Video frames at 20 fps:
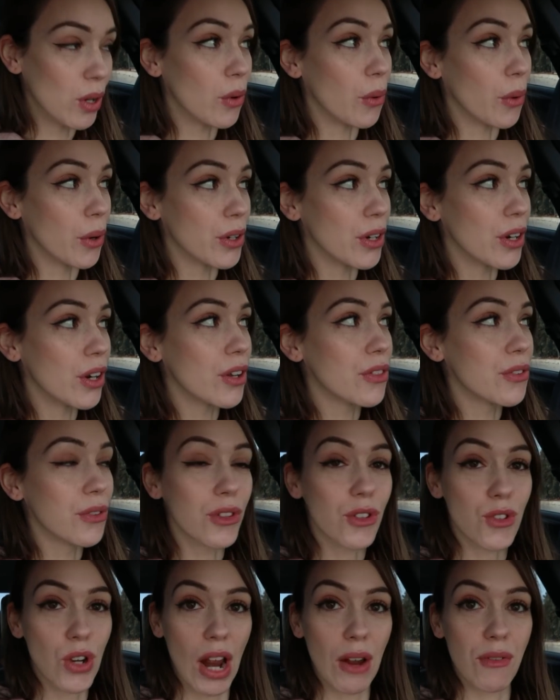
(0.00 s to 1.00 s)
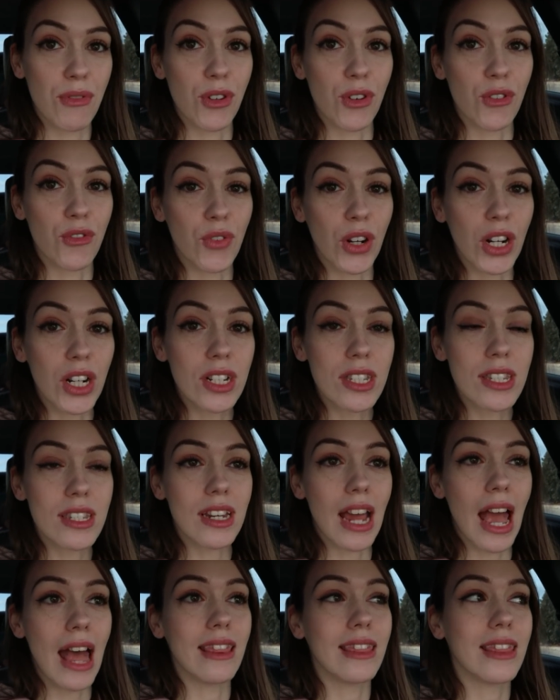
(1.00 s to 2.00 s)
we order through the drive through
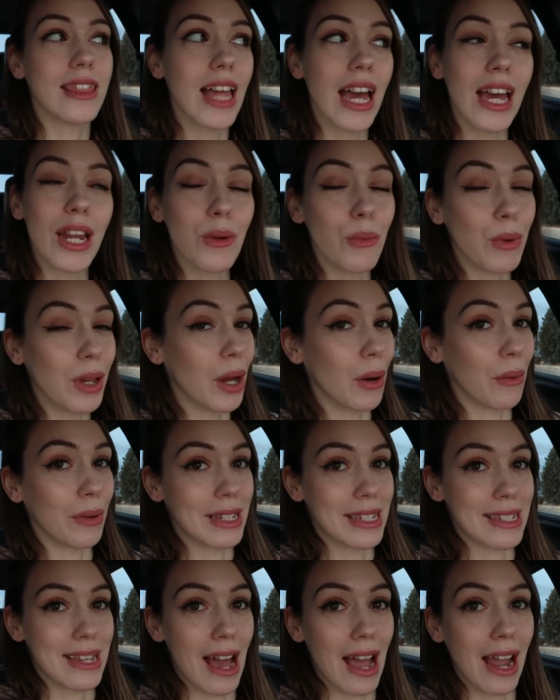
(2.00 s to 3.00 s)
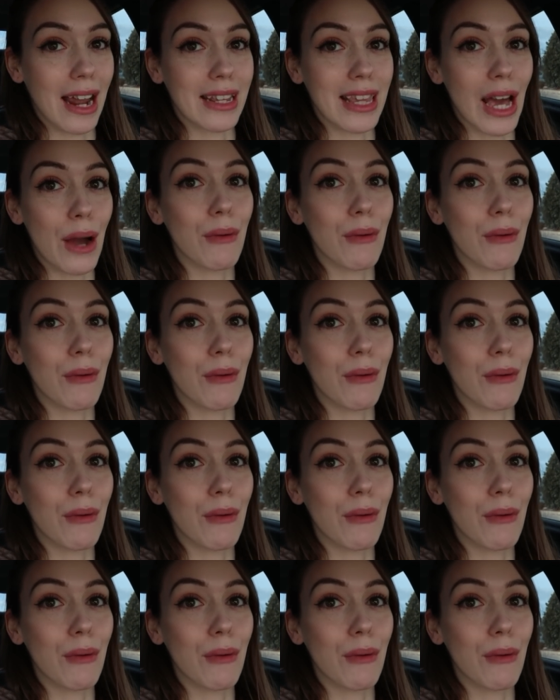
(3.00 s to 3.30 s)
first and then we go inside.